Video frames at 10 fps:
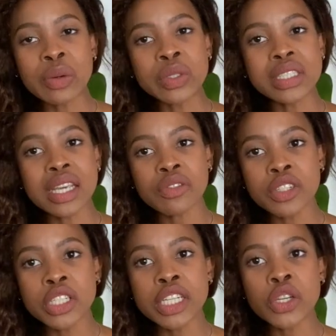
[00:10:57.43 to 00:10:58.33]
I will
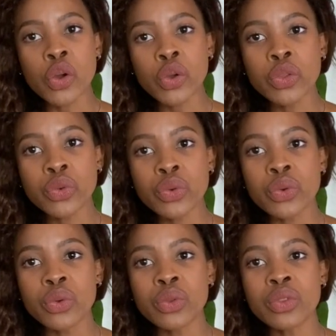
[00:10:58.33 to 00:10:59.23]
definitely go
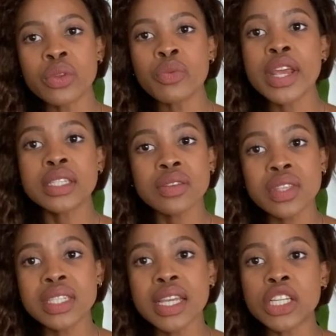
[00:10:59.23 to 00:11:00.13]
through the rest of
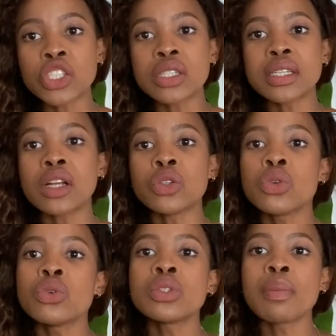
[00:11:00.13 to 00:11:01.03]
the stages, and I'll
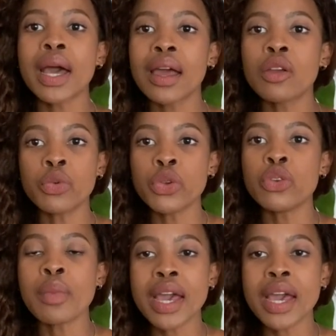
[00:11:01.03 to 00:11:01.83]
use my room